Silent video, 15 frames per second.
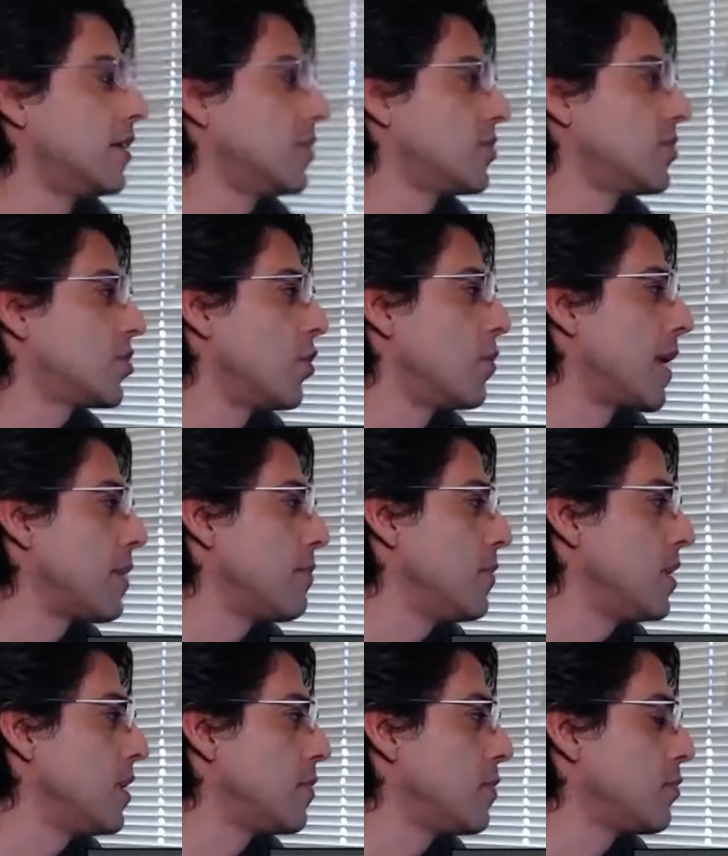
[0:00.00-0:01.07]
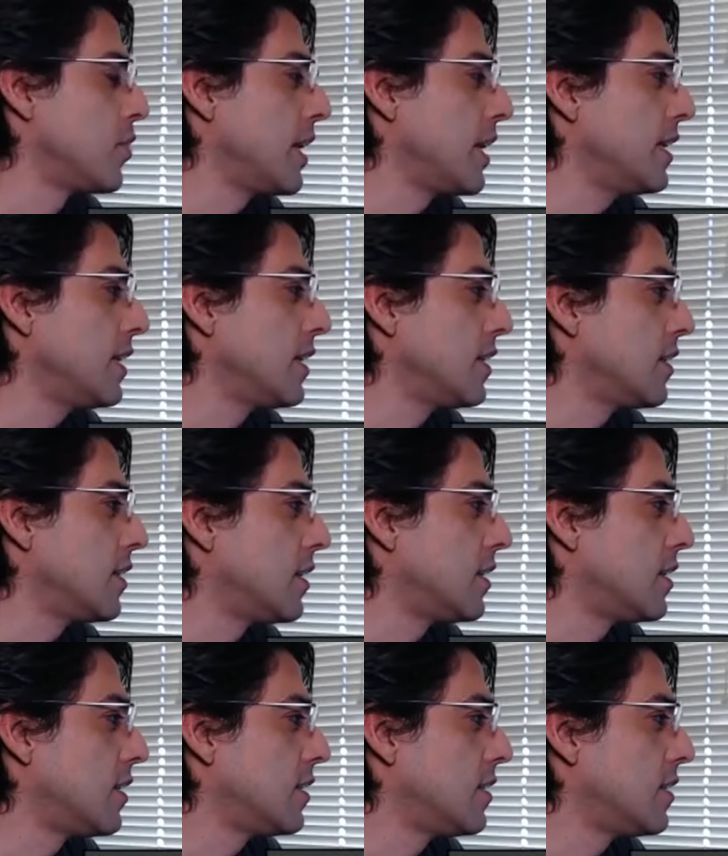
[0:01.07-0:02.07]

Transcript: so my minimum rate uh,